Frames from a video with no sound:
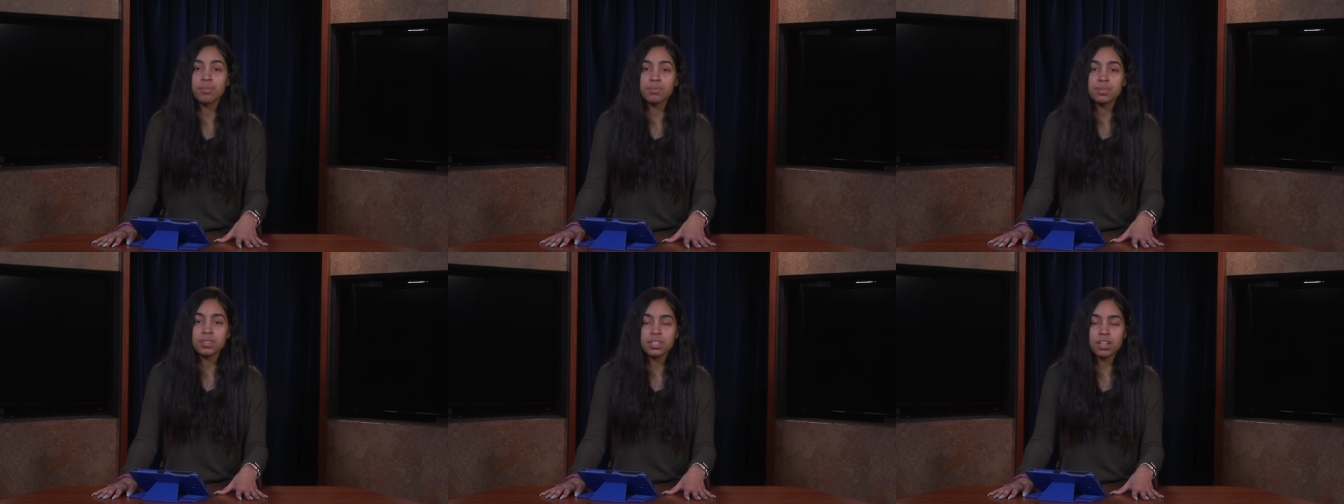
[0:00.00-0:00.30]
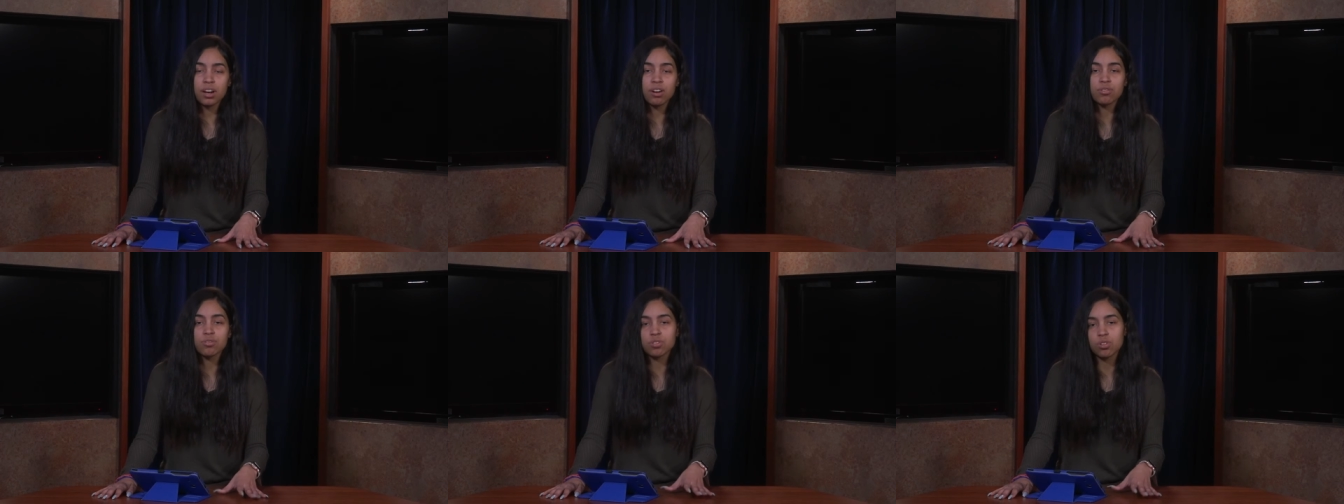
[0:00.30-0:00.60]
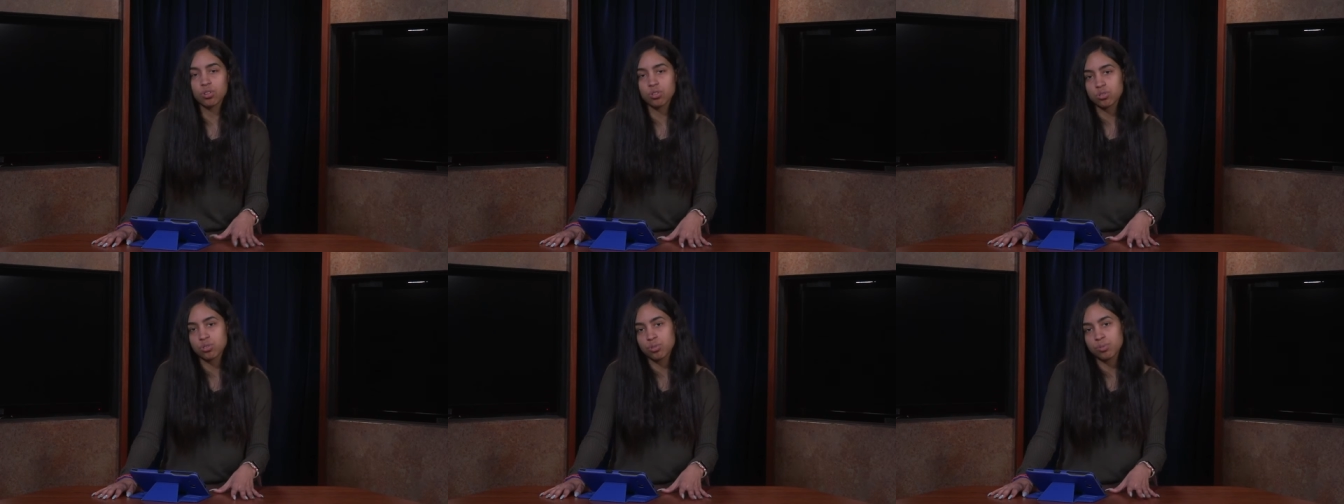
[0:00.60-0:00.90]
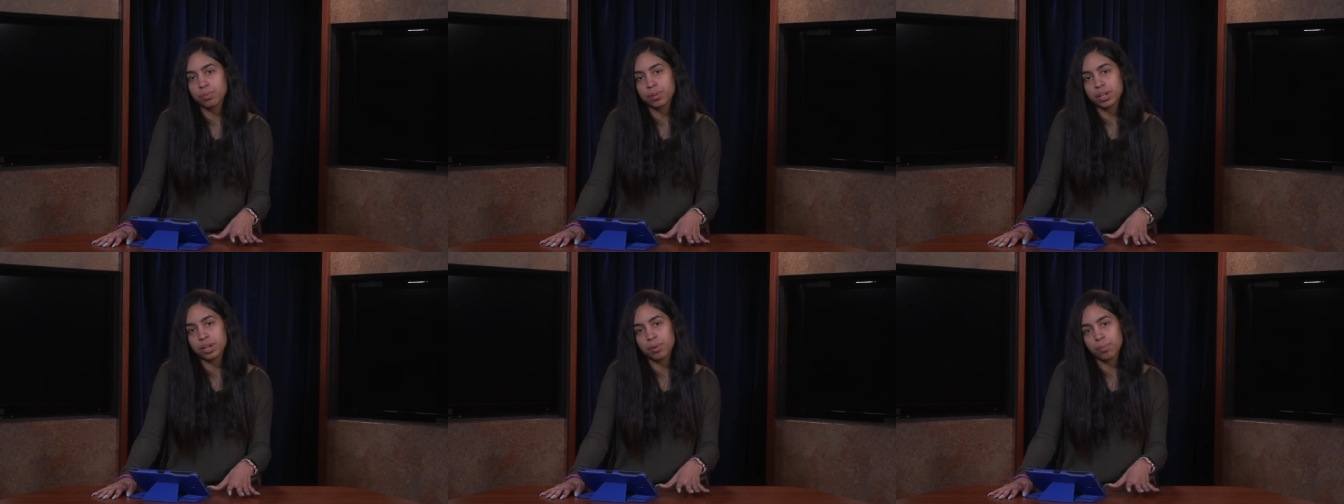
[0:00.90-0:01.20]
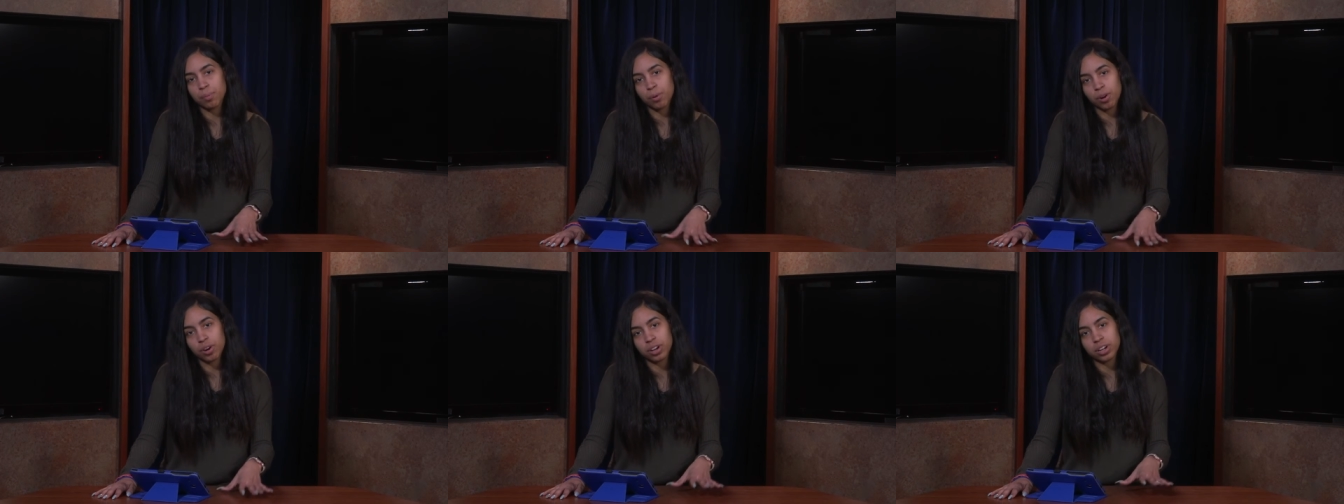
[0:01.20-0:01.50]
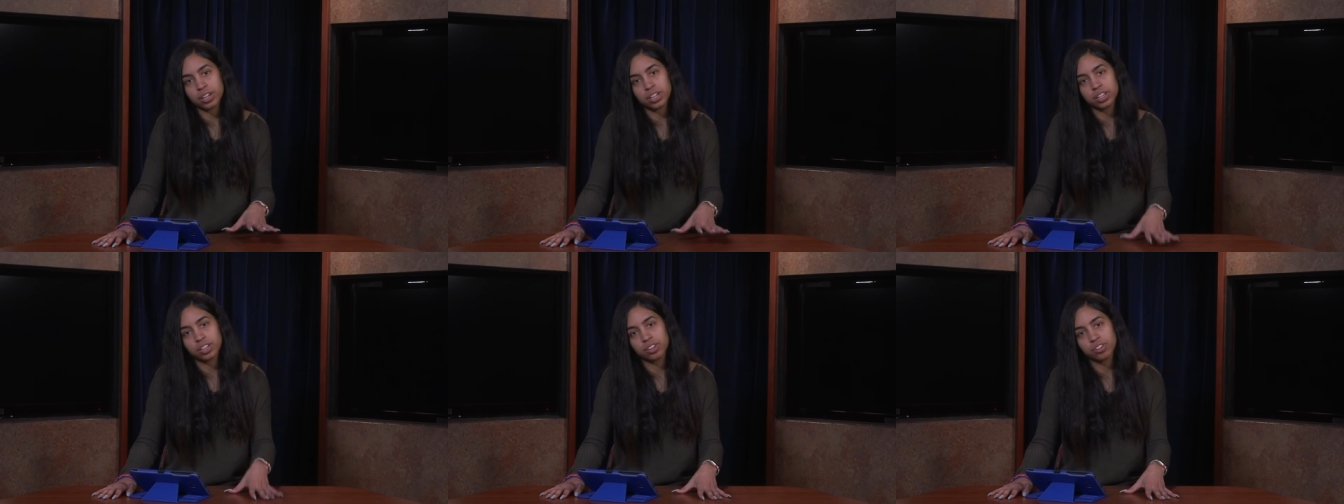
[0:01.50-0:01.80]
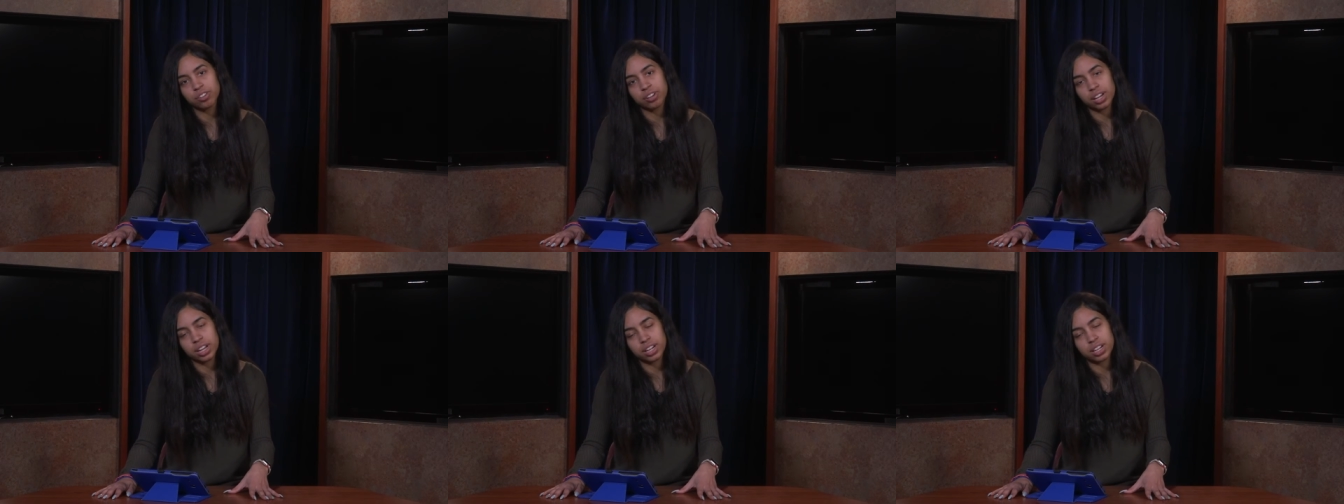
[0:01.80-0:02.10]
themselves also play a part in
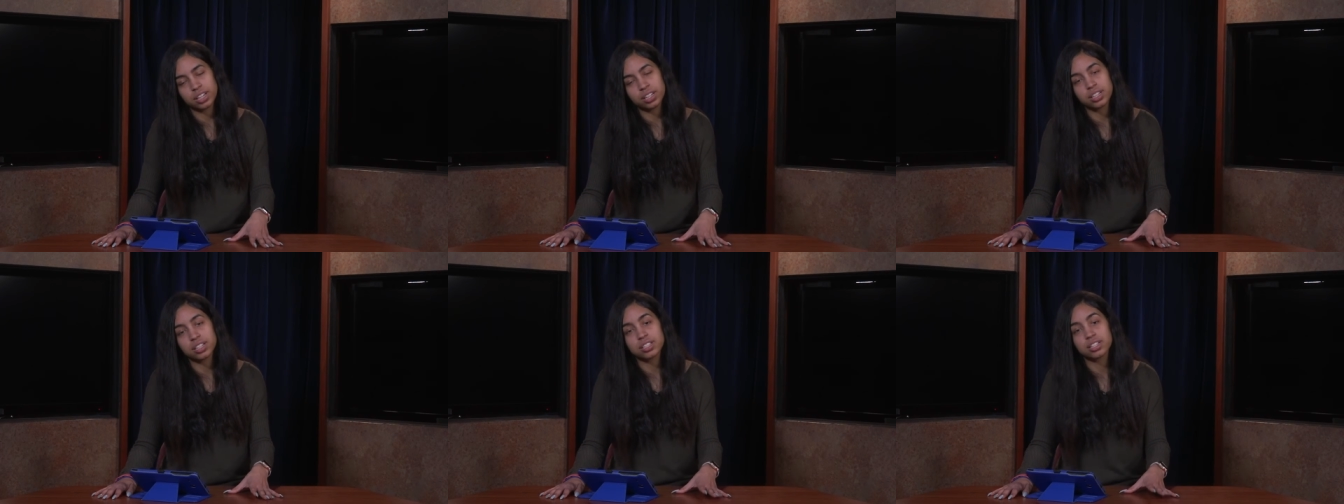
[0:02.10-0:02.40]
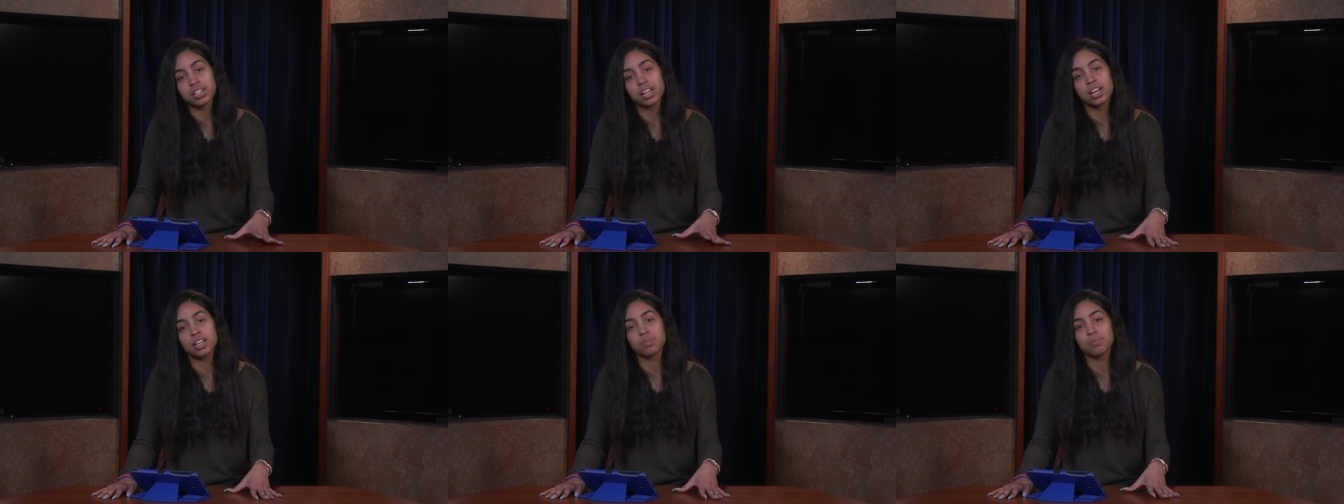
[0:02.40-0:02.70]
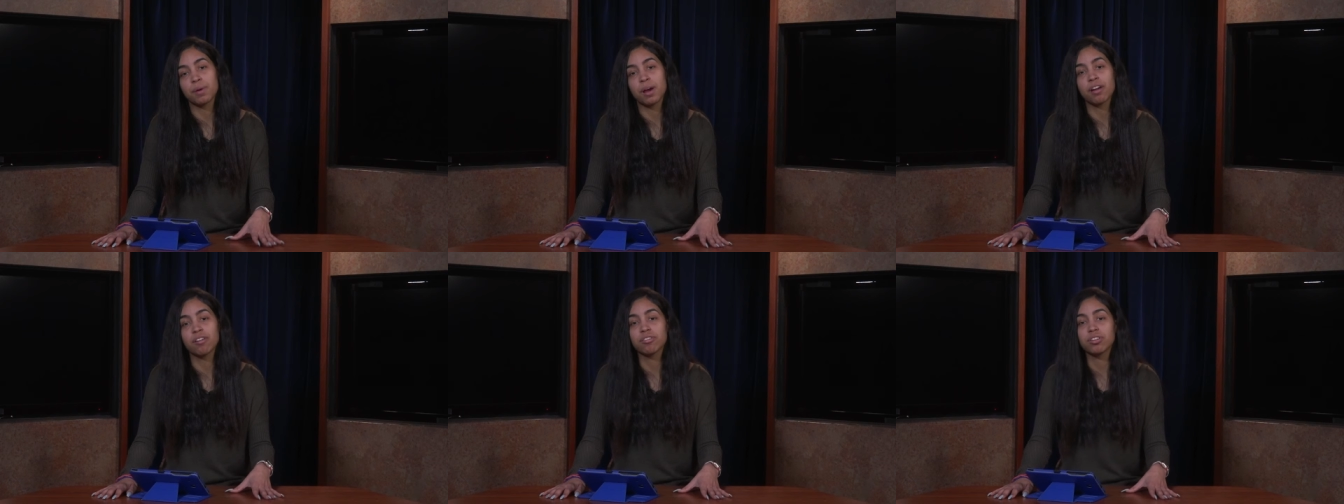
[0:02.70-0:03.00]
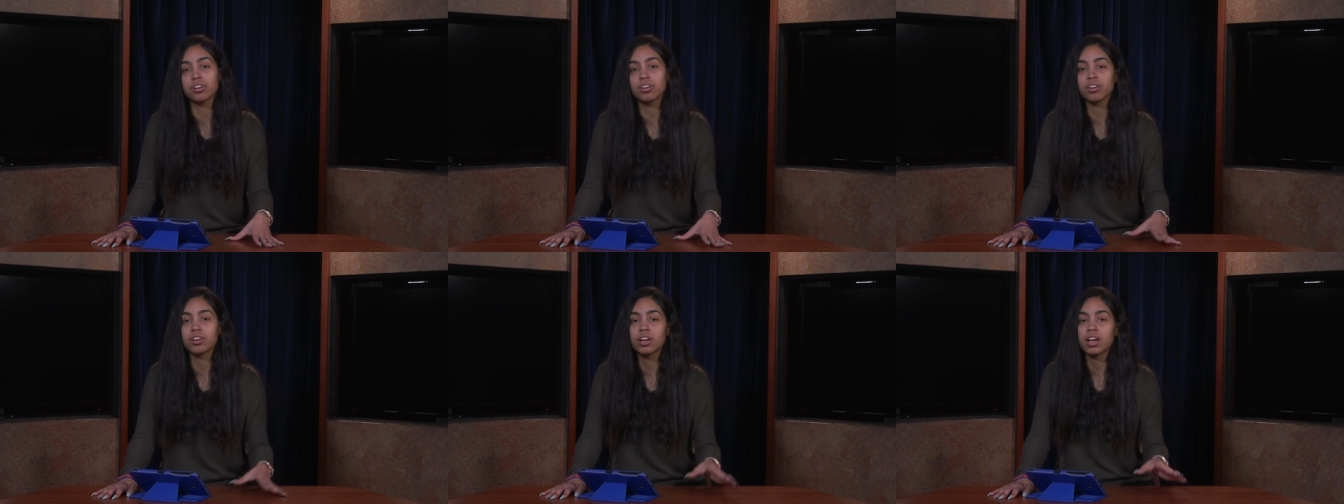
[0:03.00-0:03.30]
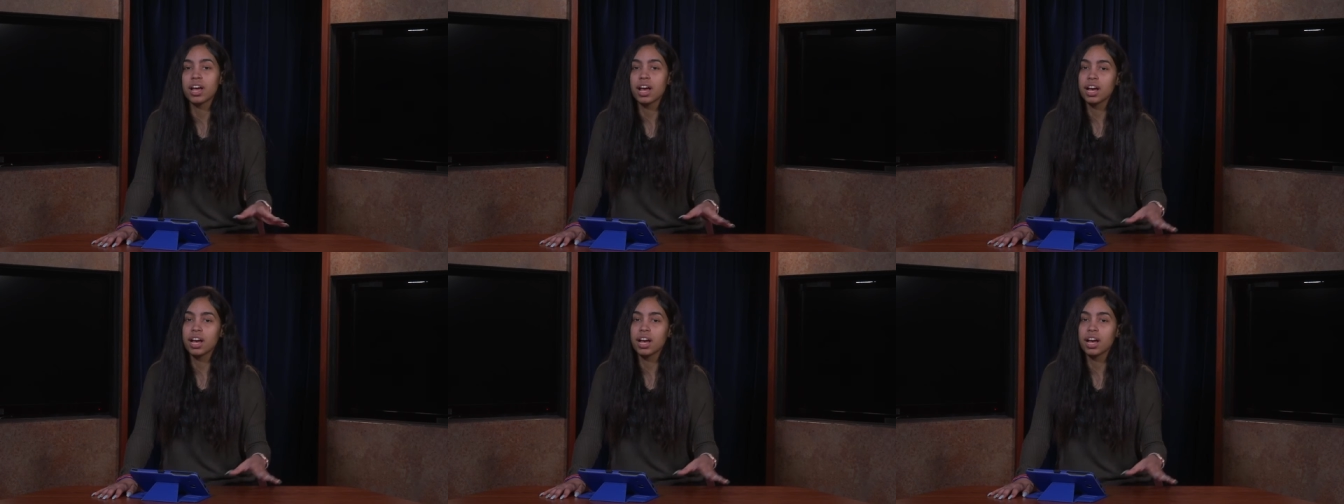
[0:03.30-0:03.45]
creating this glass barrier.